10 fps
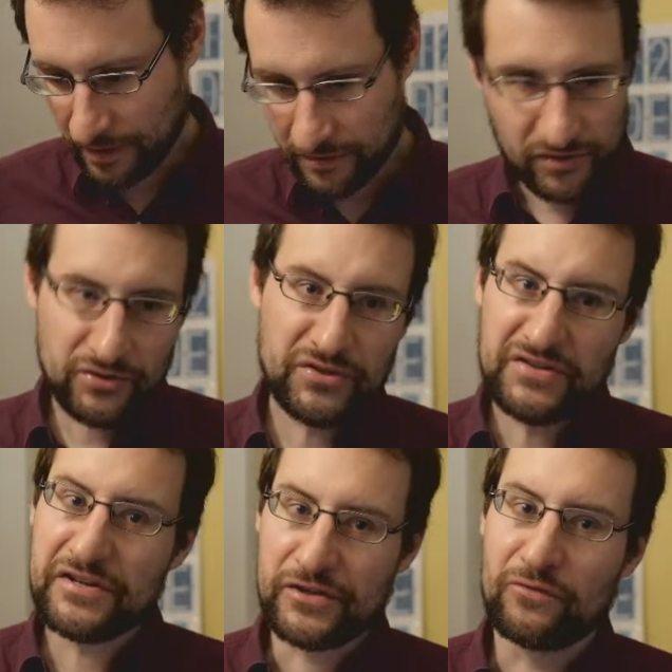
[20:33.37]
So you see,
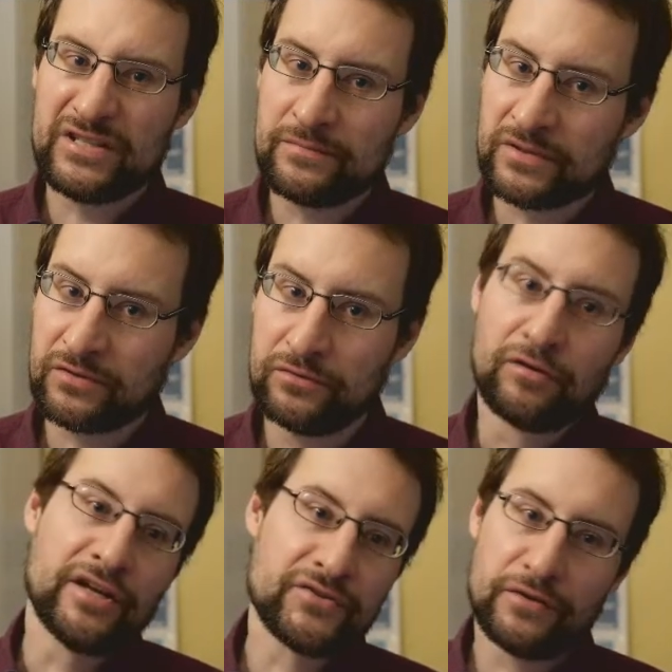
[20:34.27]
there's always something to do,
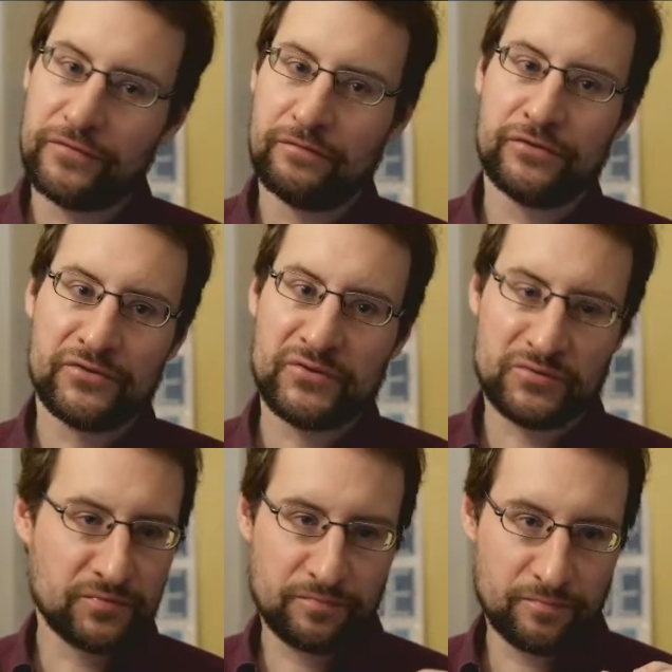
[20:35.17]
right? So if you want to
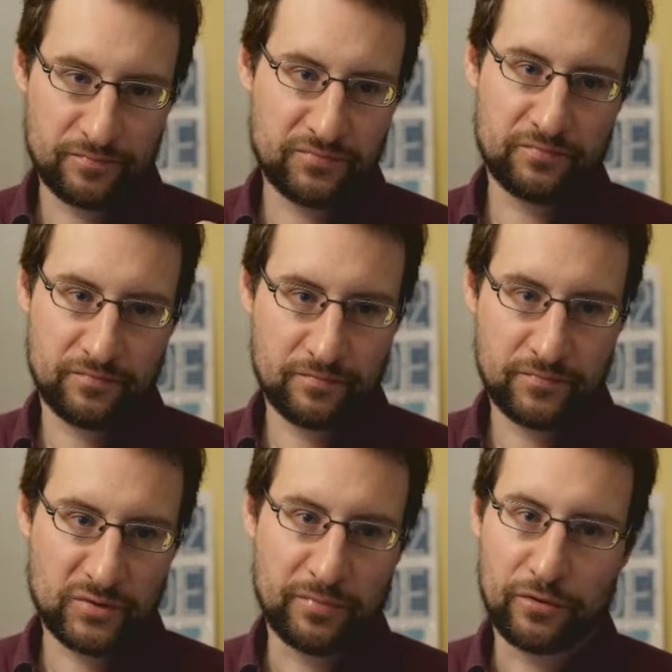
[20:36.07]

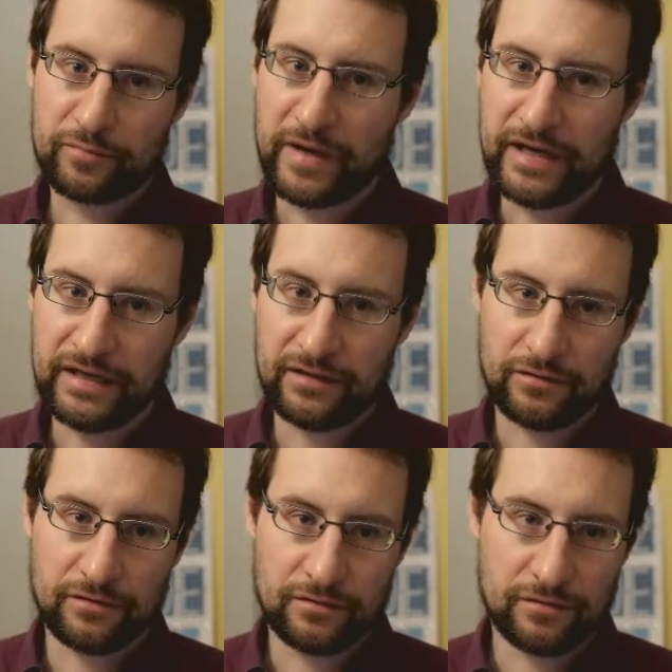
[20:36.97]
support my
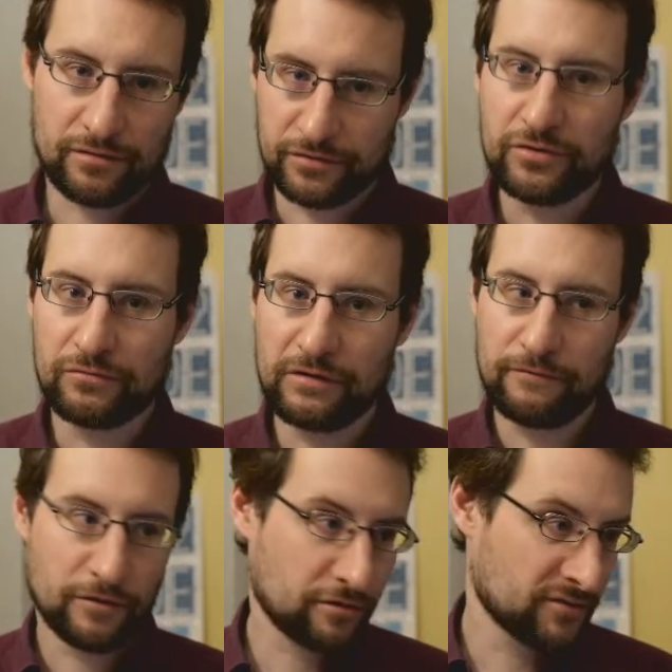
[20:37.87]
ongoing
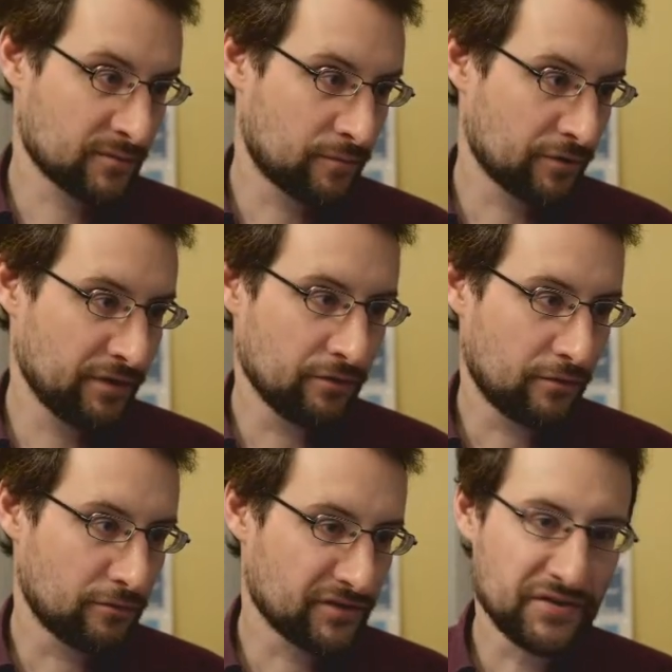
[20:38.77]
work on supporting
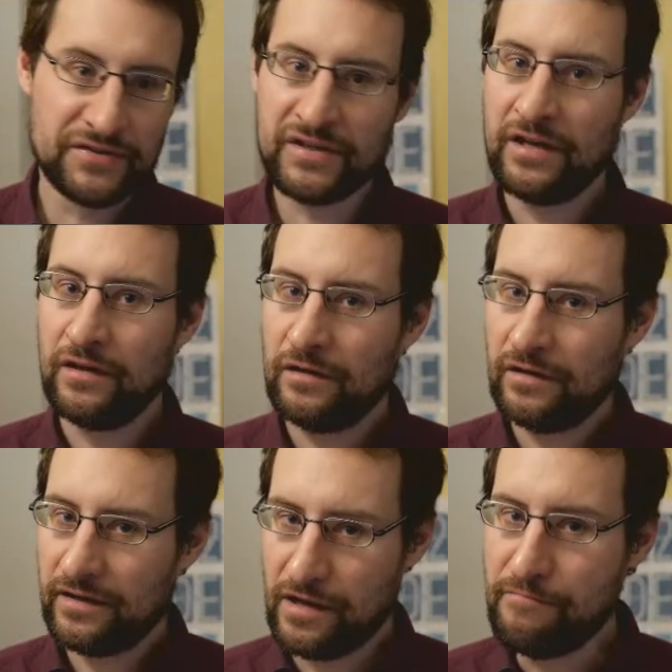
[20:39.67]
all this
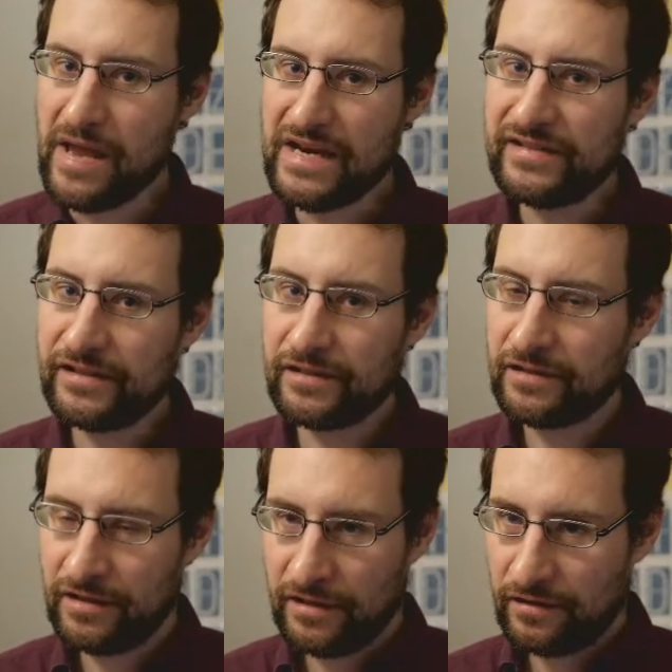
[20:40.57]
amazing
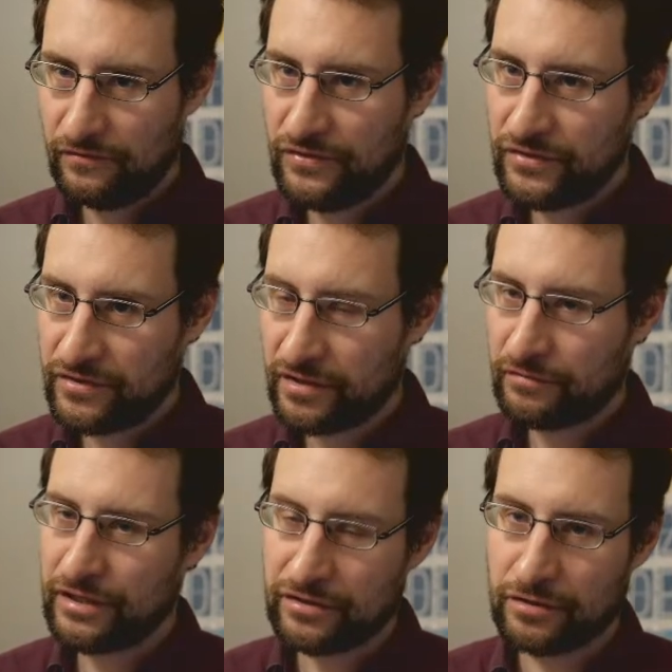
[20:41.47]
vintage and
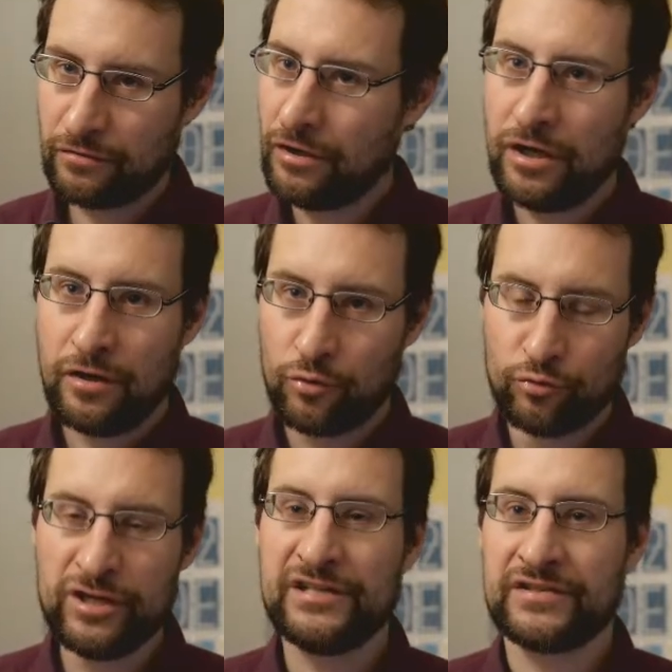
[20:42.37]
retro
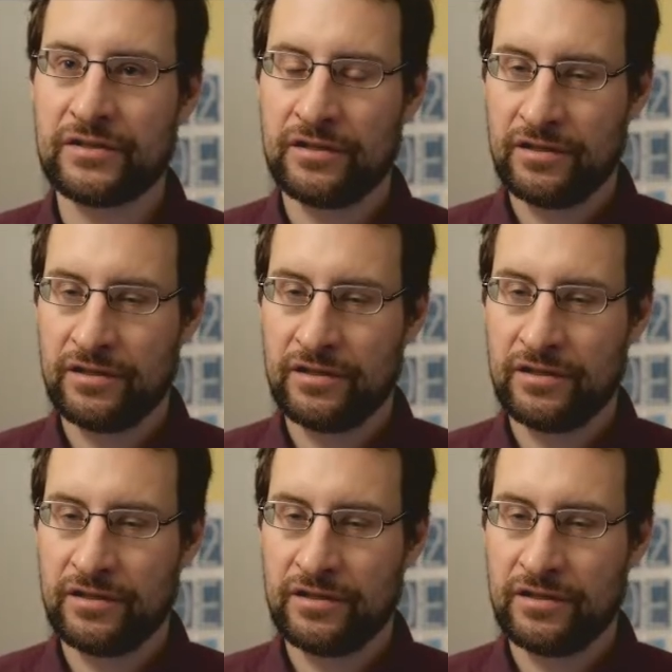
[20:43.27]
RISC,